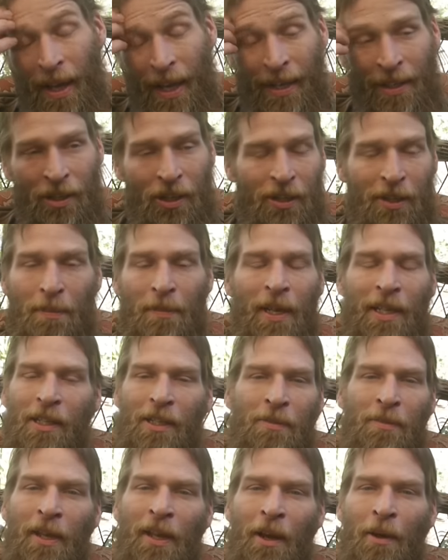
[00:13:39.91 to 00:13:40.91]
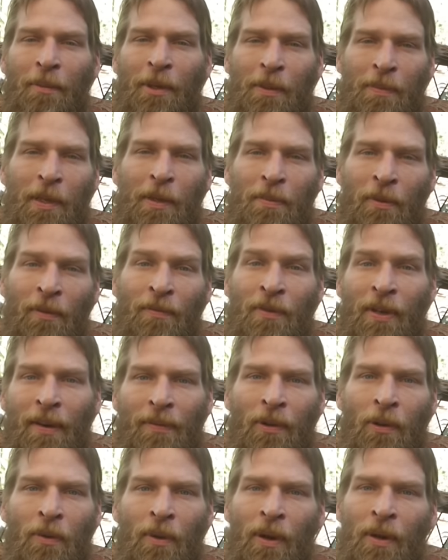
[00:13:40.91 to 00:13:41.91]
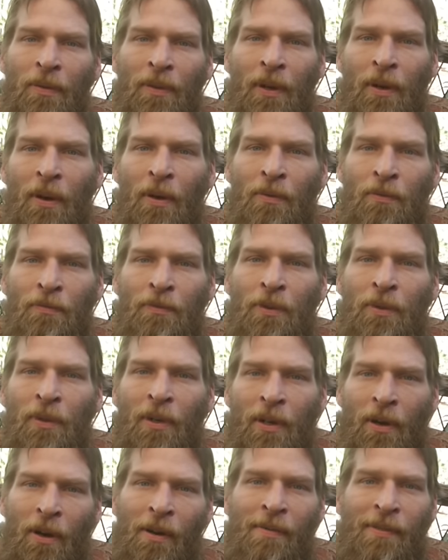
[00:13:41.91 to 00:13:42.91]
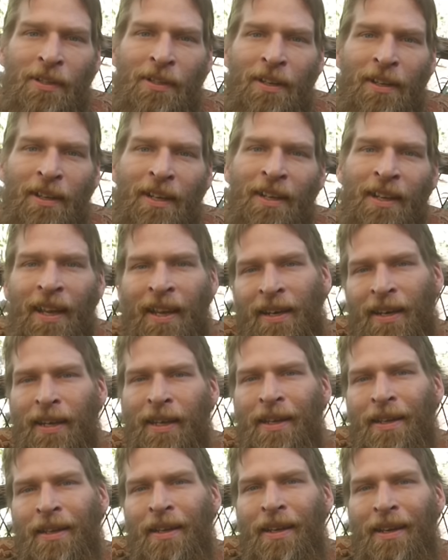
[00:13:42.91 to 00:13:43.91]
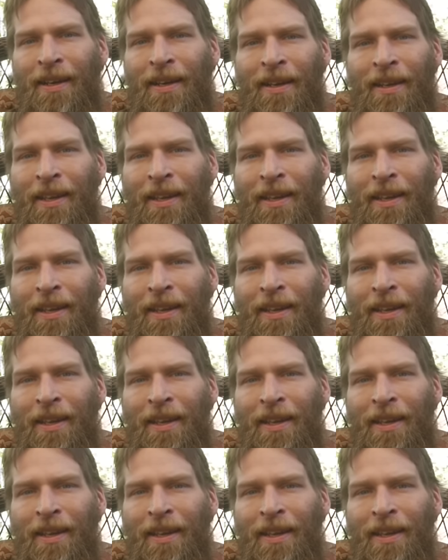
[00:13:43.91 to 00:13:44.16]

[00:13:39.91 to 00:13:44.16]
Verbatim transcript: It just amazes me how many people have never grown their own food and harvested it and eaten it.